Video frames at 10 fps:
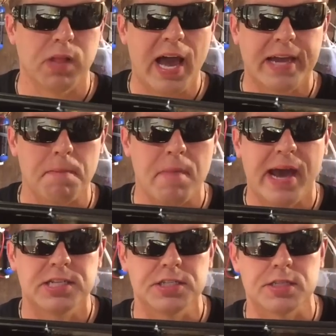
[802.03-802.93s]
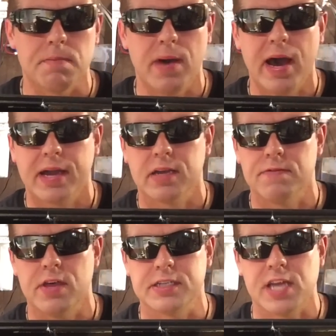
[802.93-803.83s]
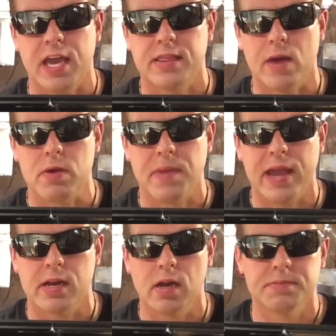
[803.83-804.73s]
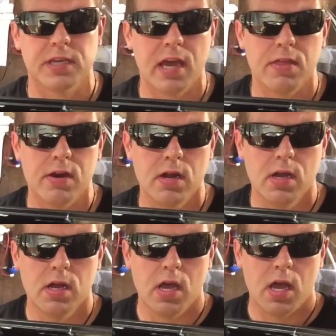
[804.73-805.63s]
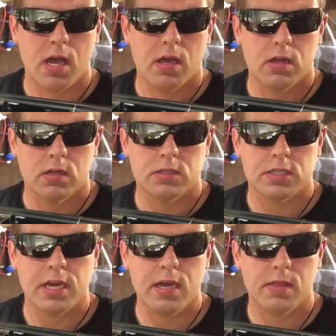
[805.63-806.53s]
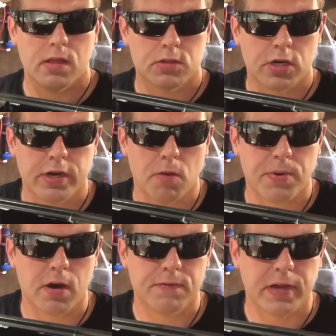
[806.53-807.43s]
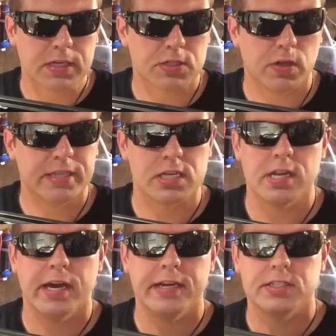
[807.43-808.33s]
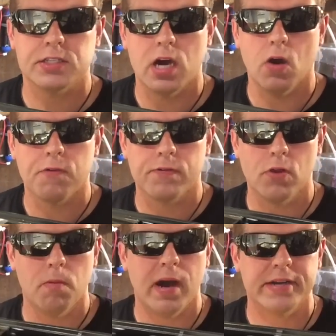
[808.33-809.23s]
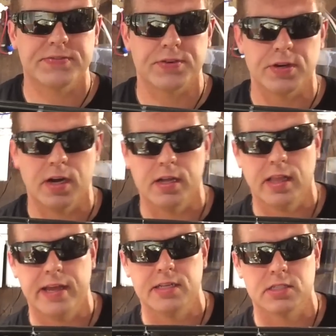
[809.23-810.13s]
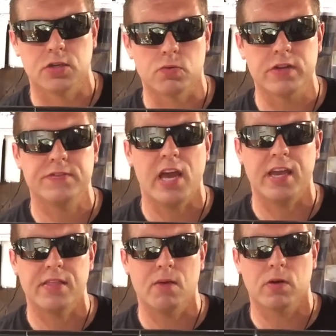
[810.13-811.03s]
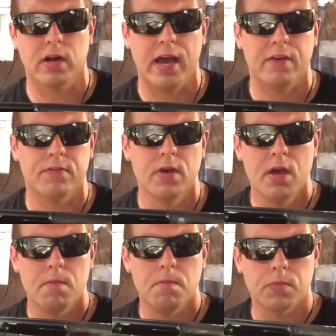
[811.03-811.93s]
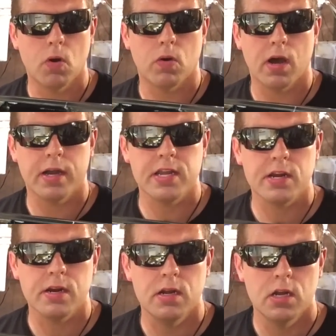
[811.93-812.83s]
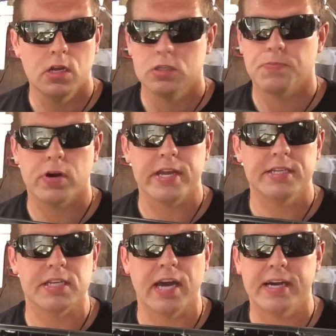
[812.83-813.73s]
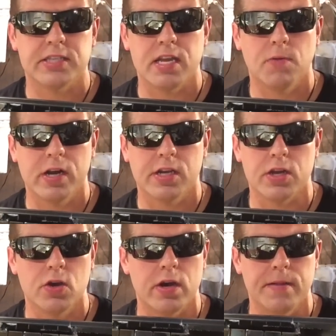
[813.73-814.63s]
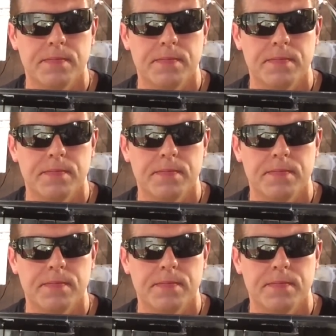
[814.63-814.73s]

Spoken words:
black. It matches the back of the tank that we painted up together. See, turned out perfect. So that's a nice overflow box for Landon's little reef tank that we're gonna have going on here. Pretty easy, guys. Anyone can do it.